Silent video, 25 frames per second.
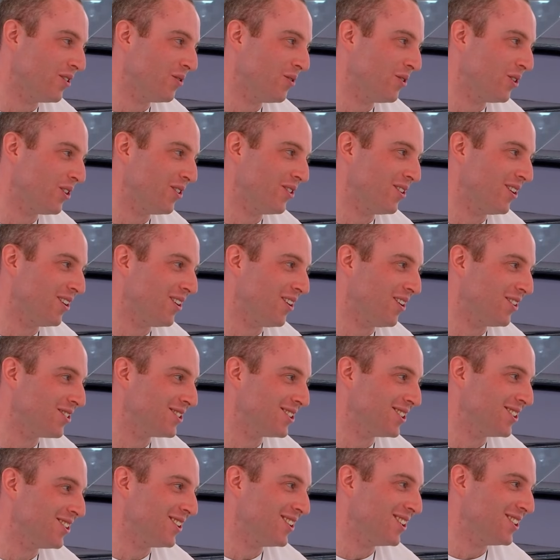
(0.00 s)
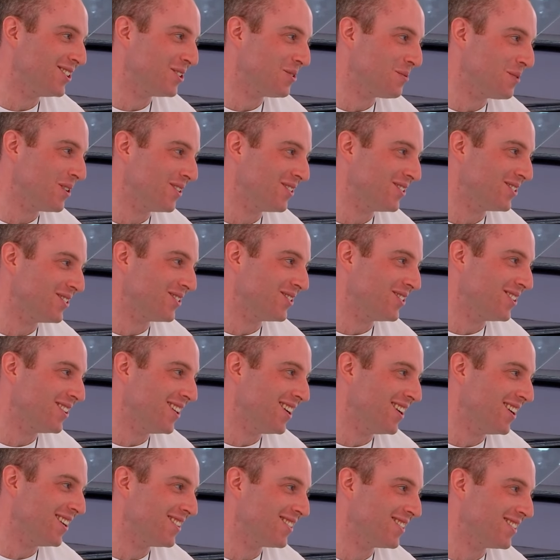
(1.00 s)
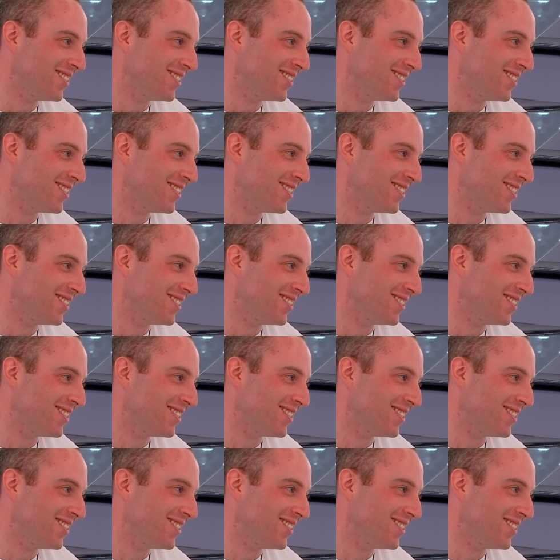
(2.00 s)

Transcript: Were you at all serious about doing that